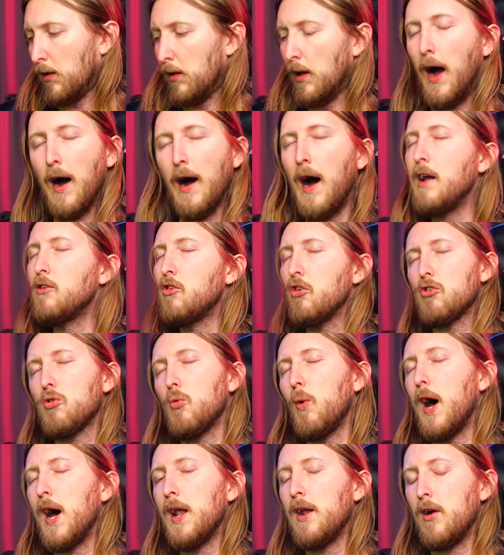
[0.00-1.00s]
No, I
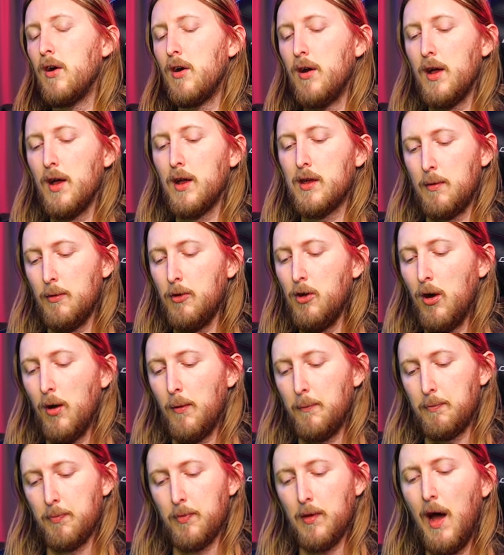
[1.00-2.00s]
just rather, uh, you
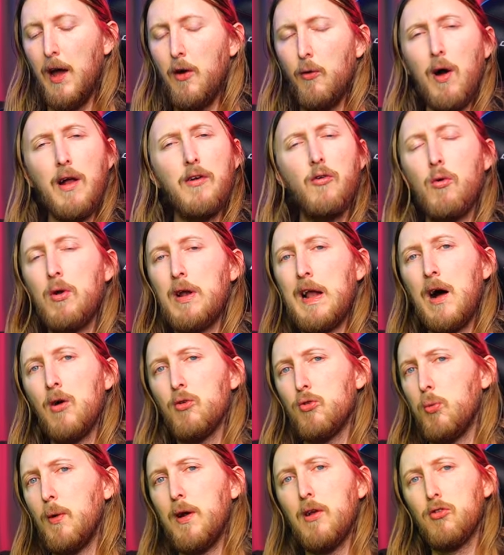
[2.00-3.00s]
know, I rather
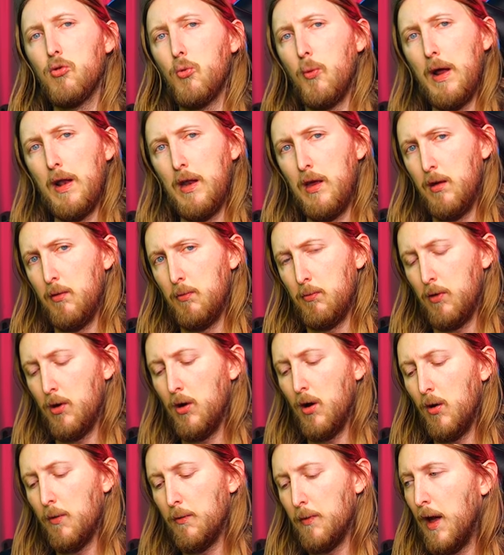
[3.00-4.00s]
announce when it's ready,
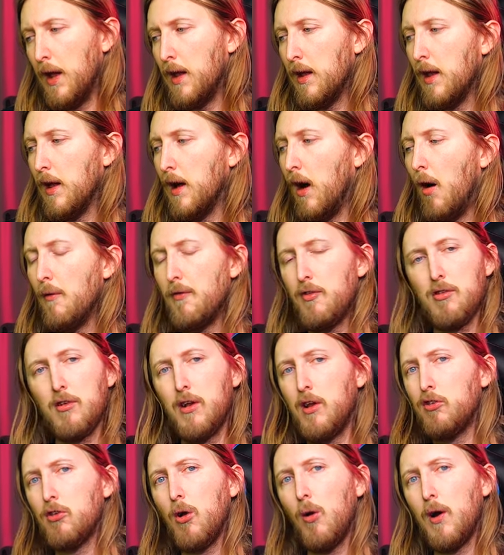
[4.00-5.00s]
you know. And uh,
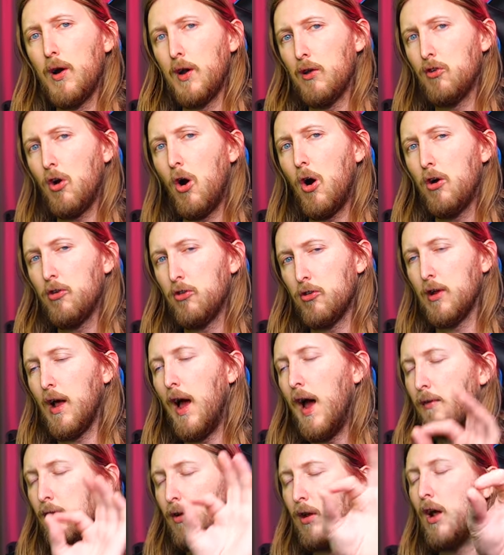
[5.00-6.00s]
obviously, Solar Guitars,
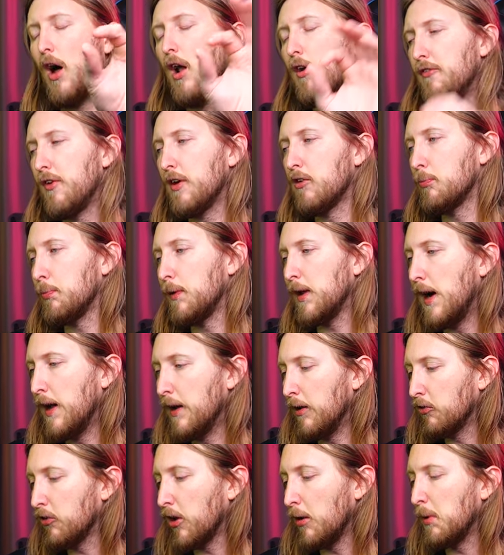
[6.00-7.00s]
I have a lot of things
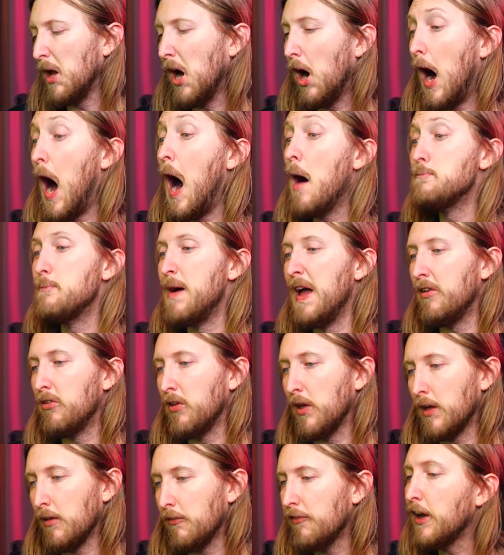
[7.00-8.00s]
planned. It's going to be
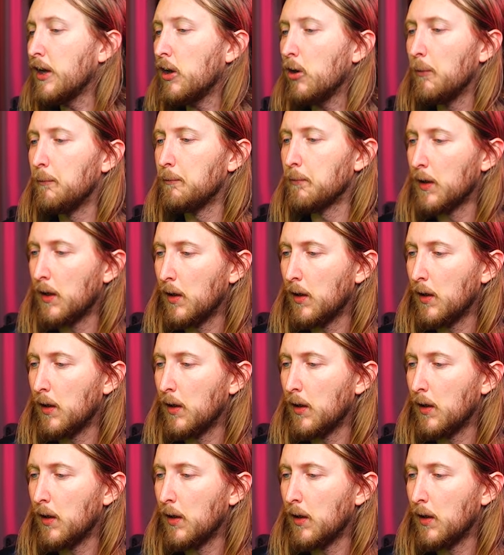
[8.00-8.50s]
amazing. Thank you.